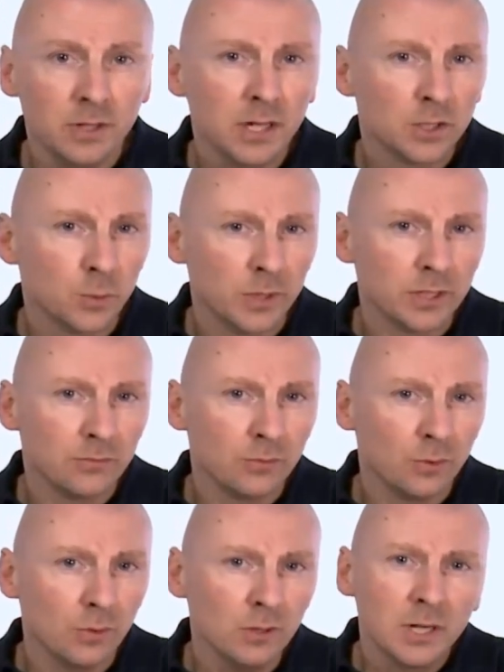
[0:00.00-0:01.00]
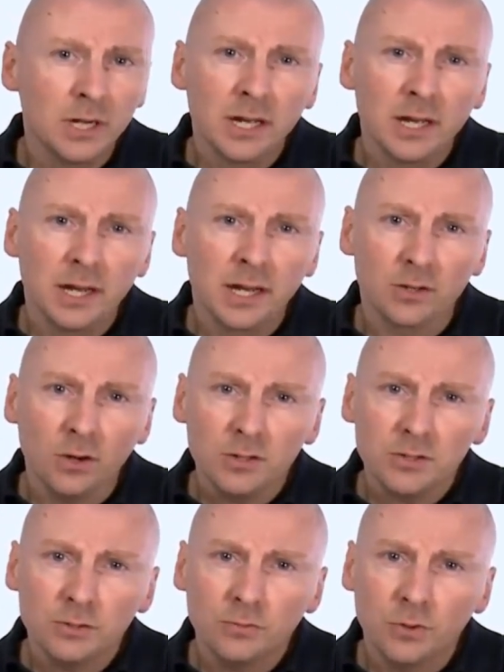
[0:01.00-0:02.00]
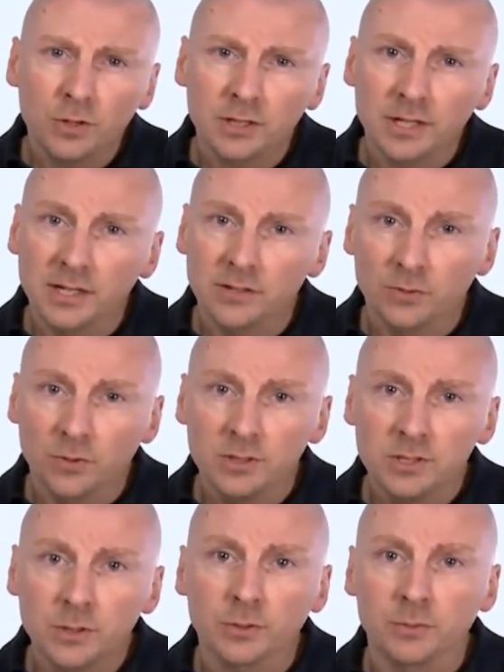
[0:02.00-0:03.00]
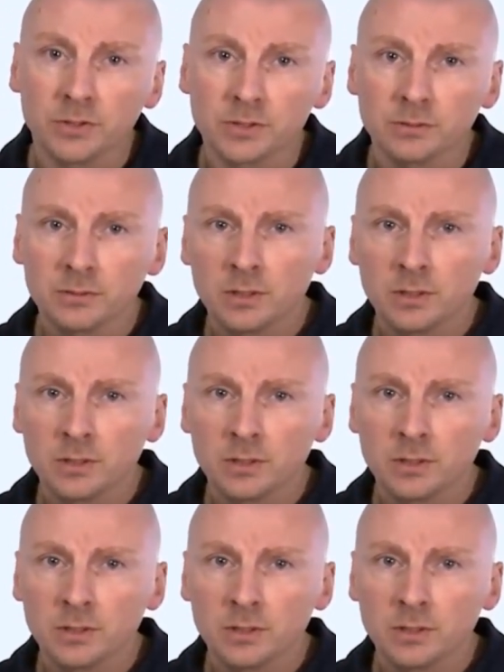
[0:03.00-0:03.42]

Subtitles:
24 and also 48 volt circuits.